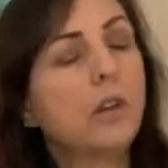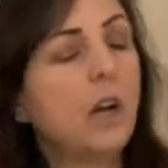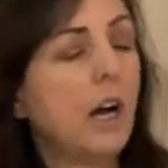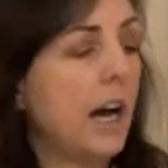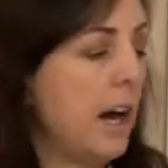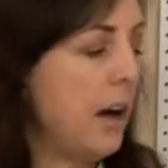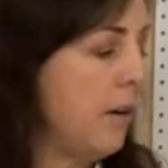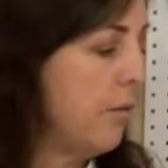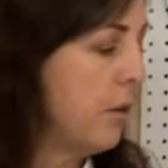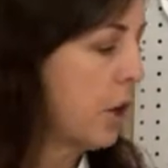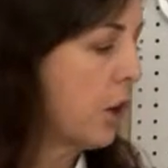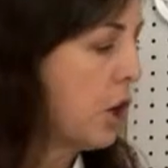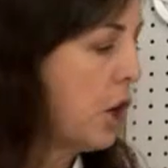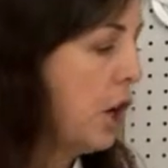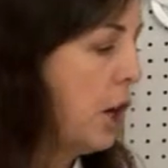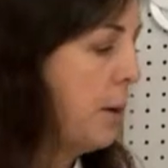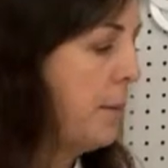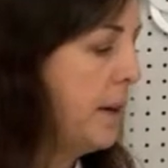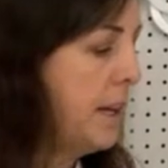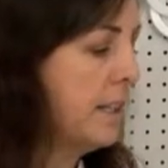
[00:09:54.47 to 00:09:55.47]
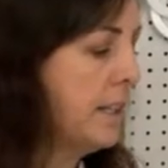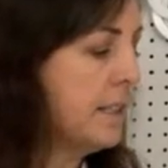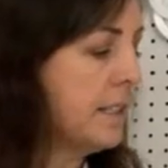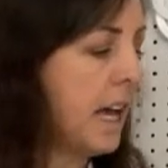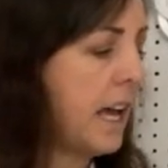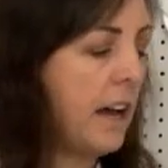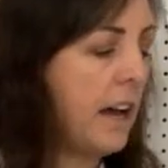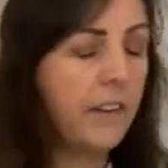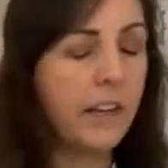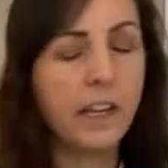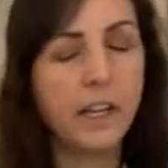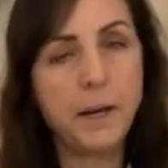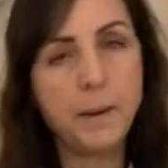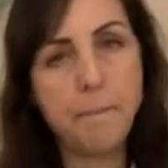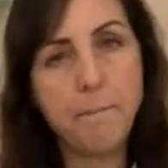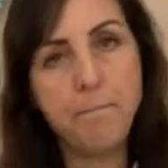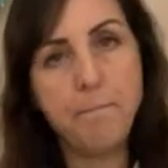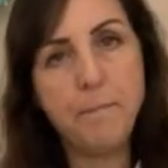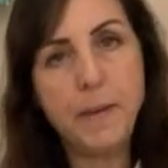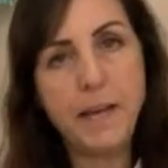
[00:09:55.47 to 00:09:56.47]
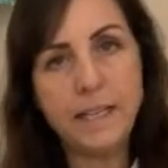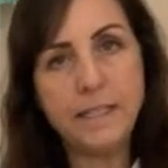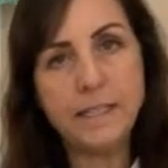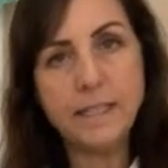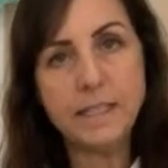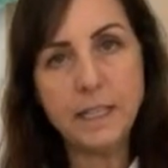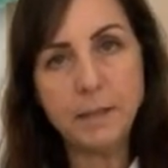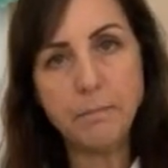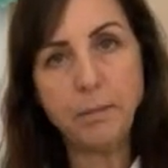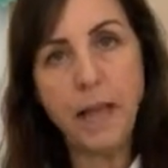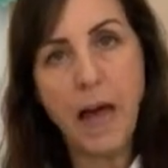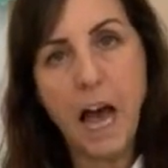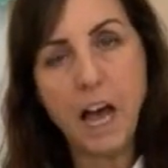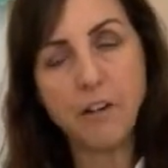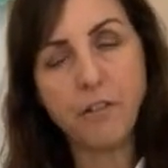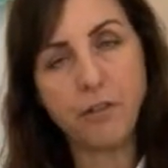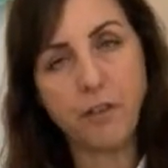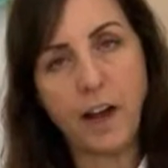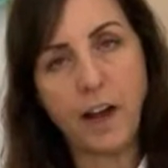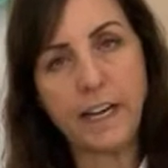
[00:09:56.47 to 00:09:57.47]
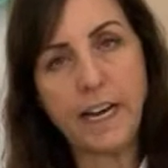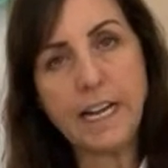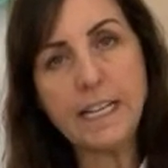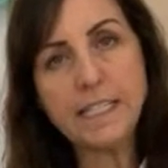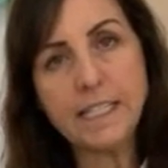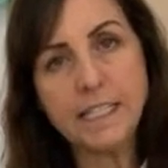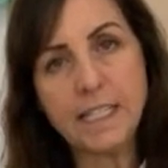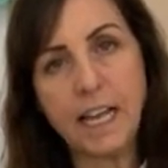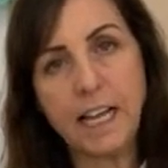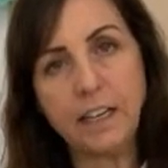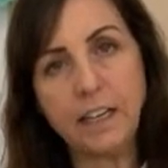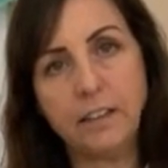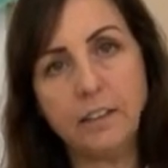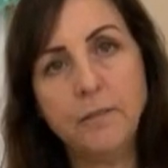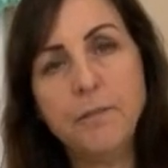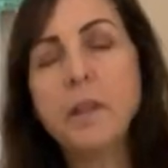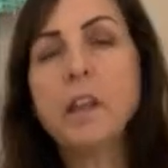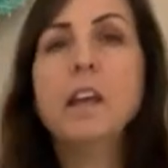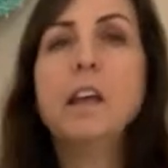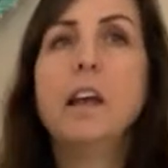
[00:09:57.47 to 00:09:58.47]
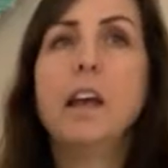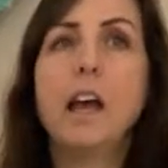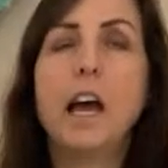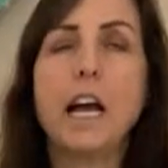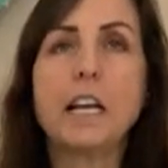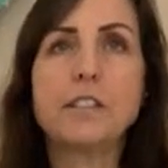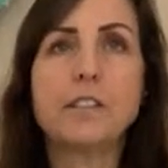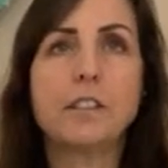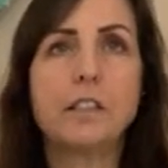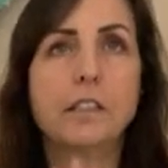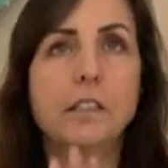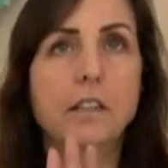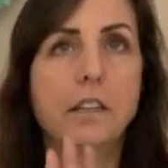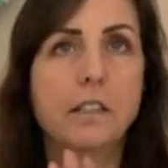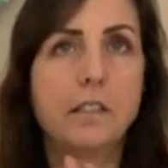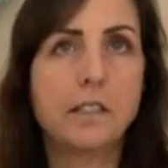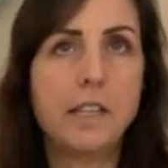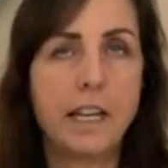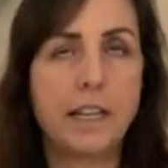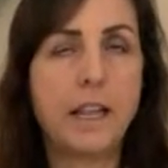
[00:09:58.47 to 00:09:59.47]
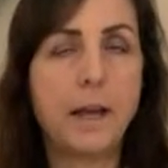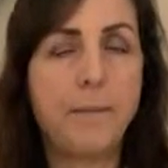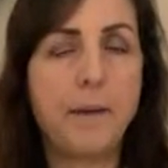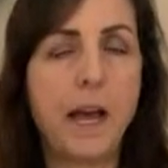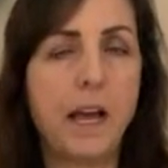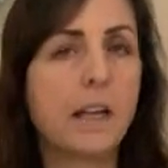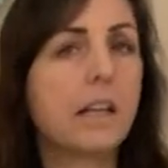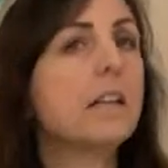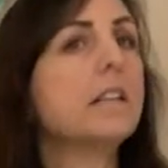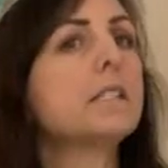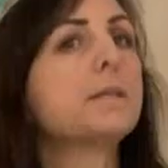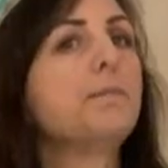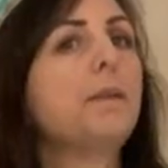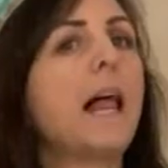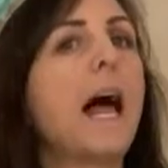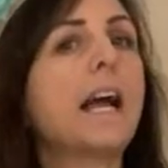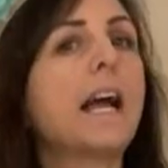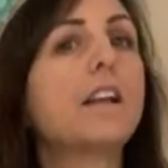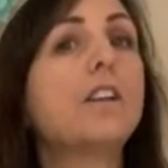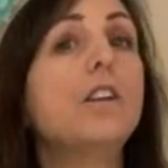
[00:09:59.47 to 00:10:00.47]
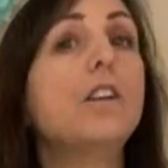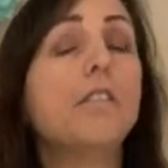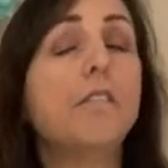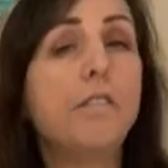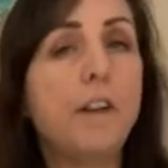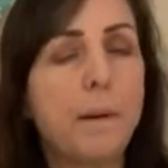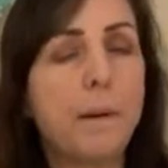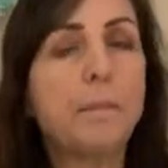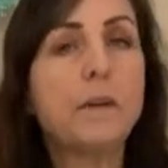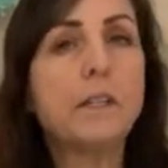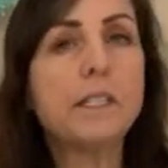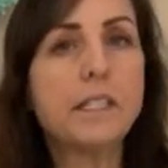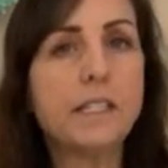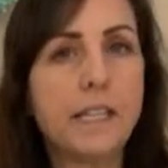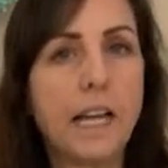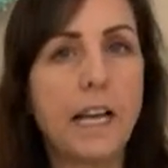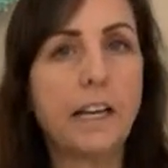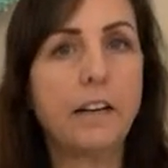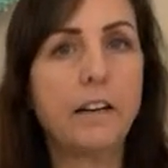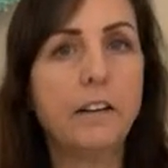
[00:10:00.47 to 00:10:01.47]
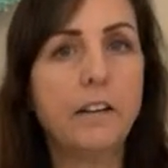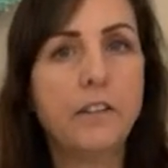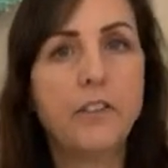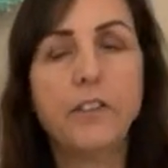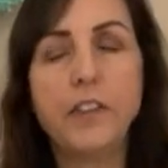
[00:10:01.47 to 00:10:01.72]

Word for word: Ricoma is having an amazing Black Friday sale. Actually, take that back. It's Black November sale.